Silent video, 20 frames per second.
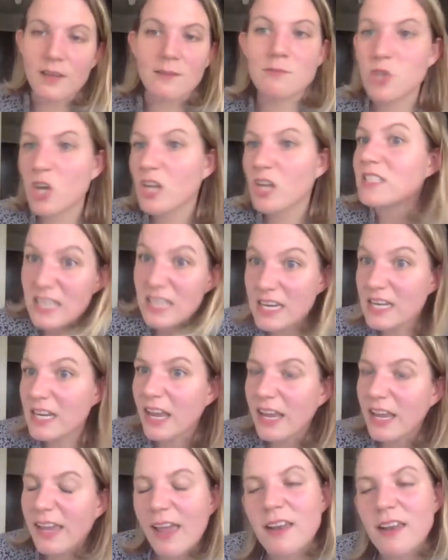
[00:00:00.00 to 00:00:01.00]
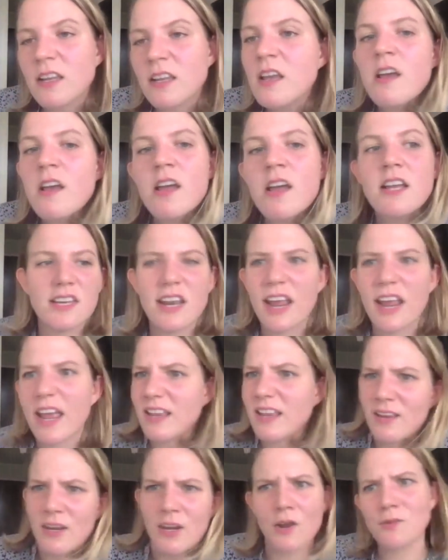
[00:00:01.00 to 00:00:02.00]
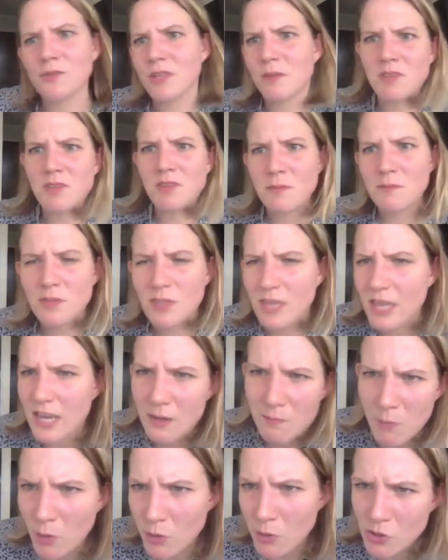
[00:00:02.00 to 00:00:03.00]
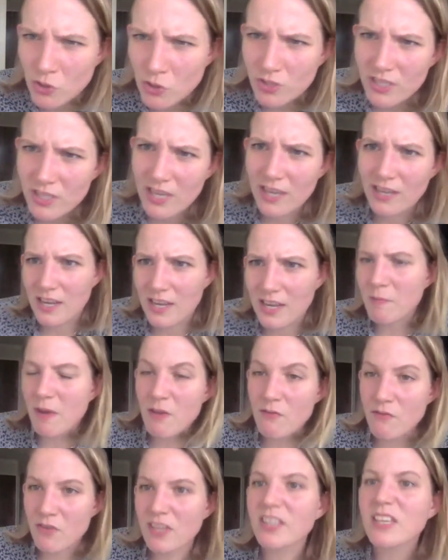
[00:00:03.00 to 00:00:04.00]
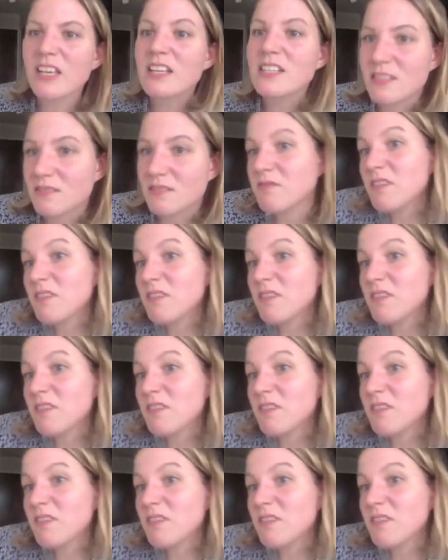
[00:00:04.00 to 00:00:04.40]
I'm just eating. And did I, you know, sometimes eat emotionally and eat my feelings?